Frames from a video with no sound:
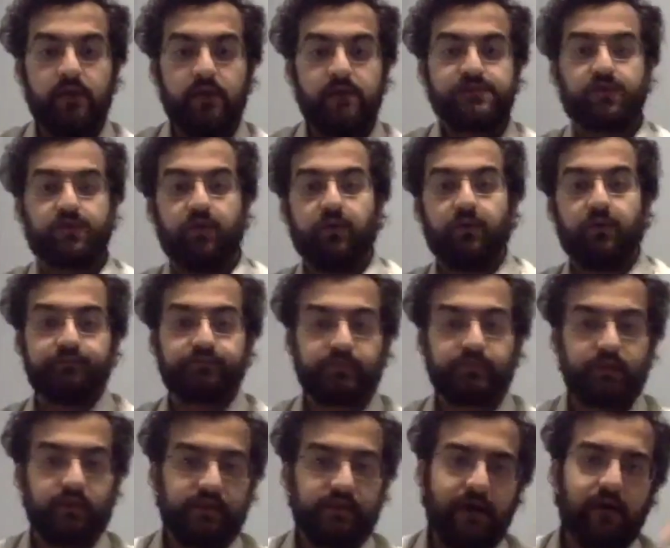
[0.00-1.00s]
So
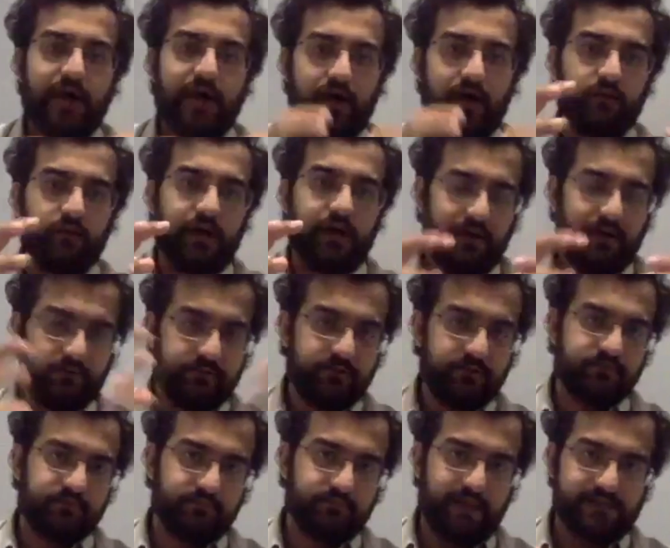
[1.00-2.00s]
now how the
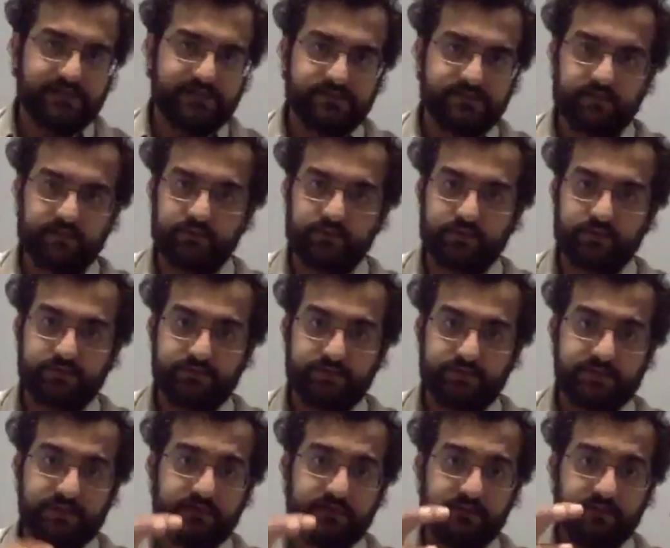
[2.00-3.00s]
feedback system works,
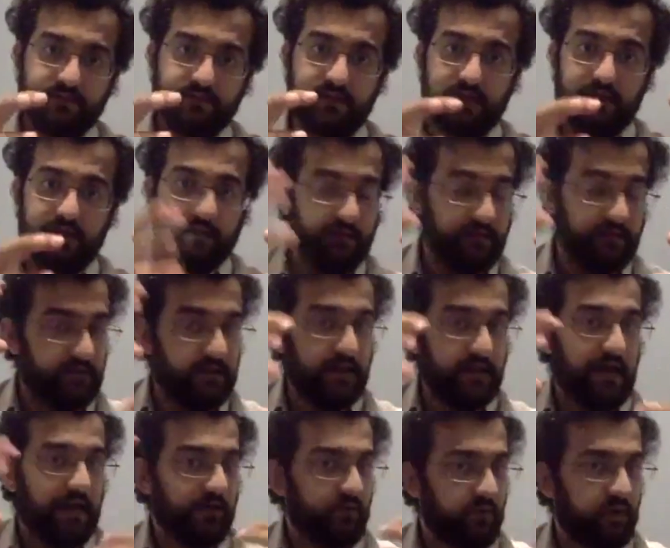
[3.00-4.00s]
basically
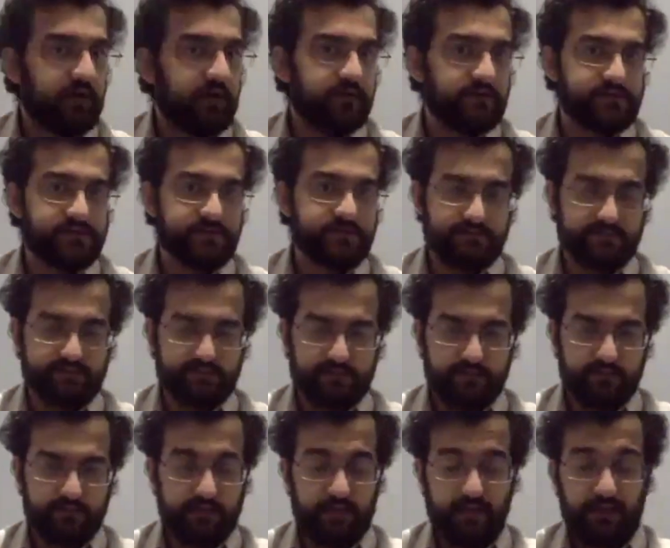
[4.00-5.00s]
they acquire the
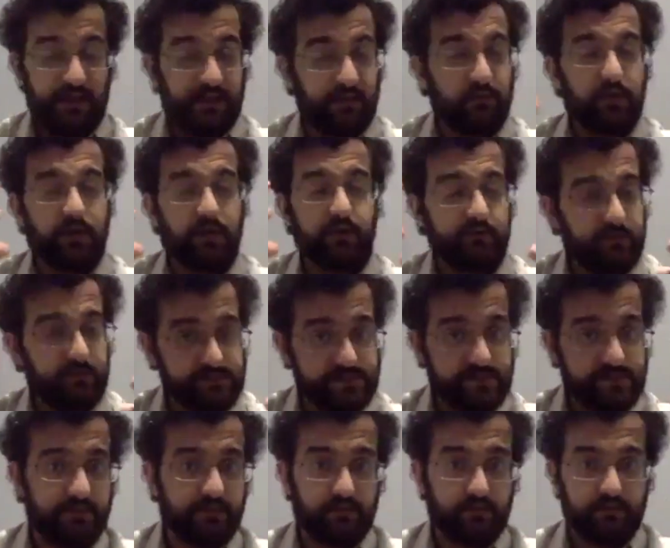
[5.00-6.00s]
system, they acquire the
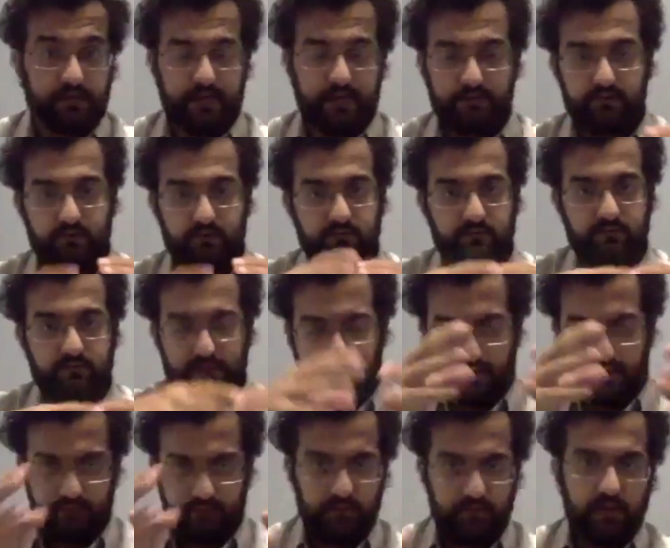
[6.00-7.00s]
signal, and you know
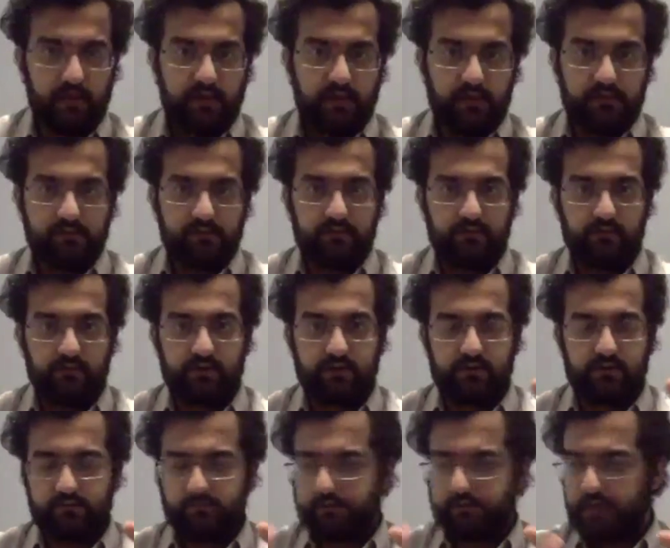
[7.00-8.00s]
how you
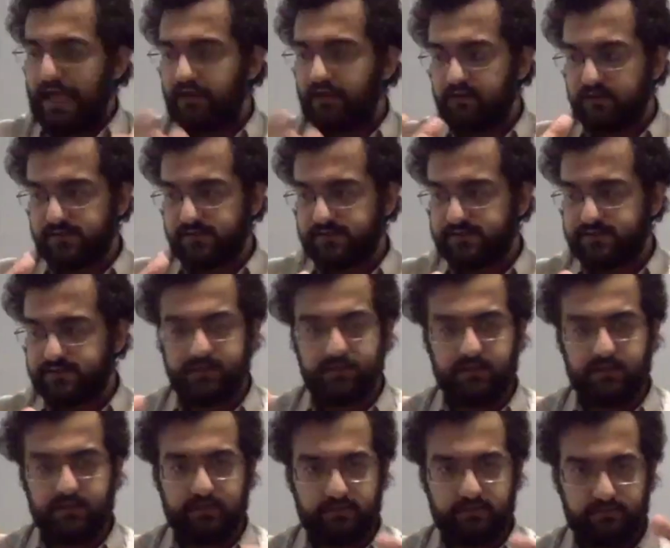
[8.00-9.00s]
can analyze the
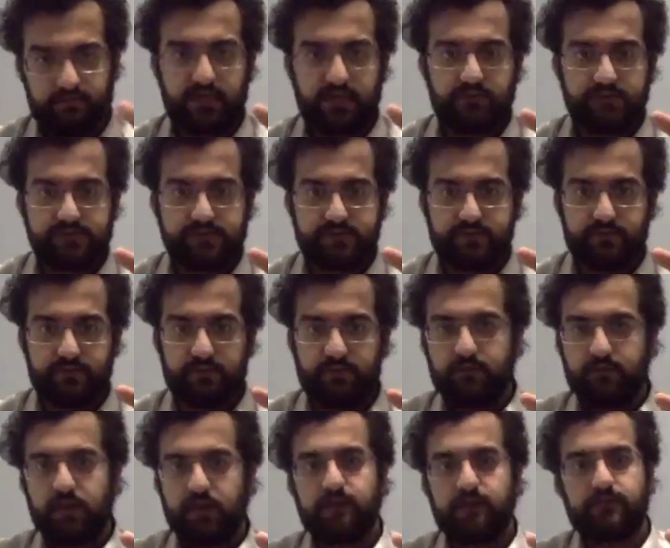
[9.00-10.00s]
signal in frequency domain,
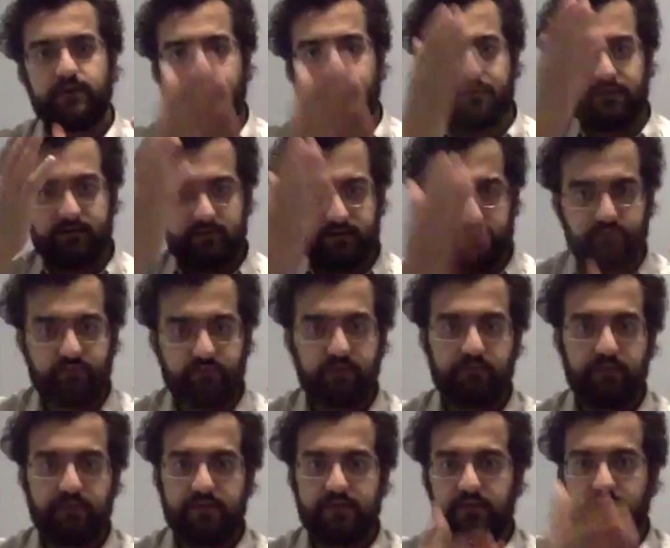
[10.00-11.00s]
right? There are
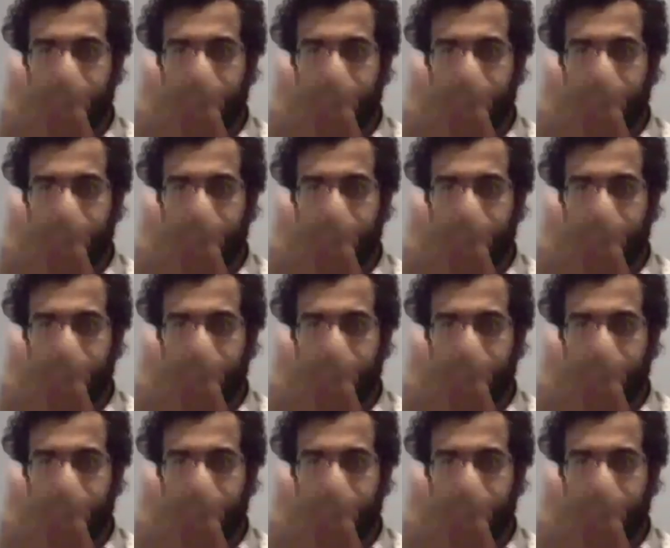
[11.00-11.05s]
different bands.